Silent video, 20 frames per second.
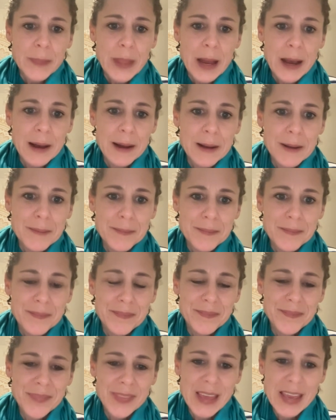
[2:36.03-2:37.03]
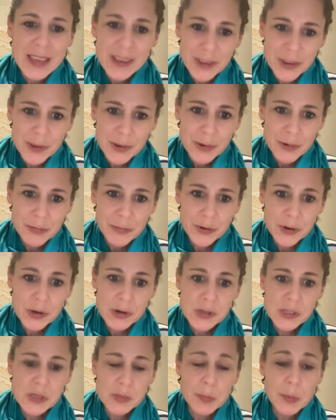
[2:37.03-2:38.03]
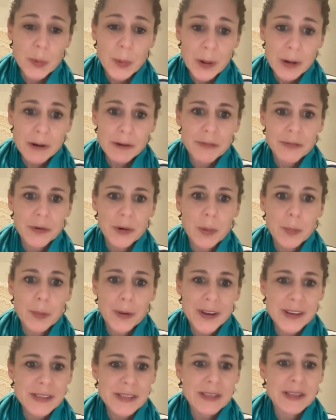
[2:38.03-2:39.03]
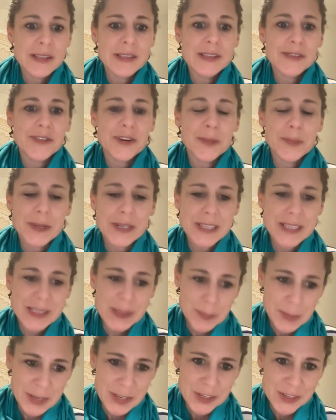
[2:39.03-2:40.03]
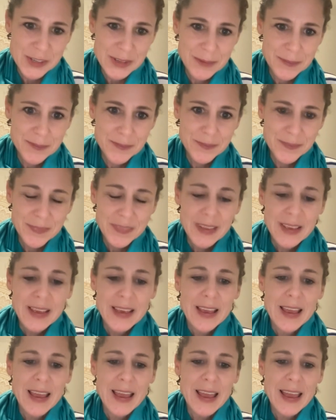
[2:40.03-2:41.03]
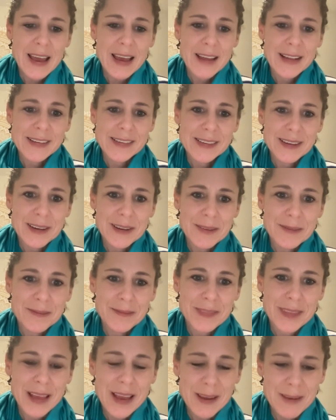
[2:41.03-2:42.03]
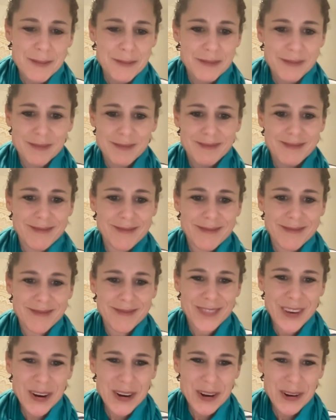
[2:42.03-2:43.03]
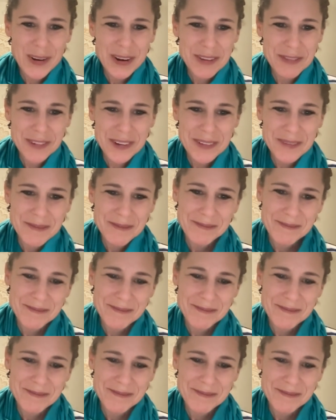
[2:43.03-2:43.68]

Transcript: um, thank you for your support, for your presence, for your participation. And um, I'm very grateful.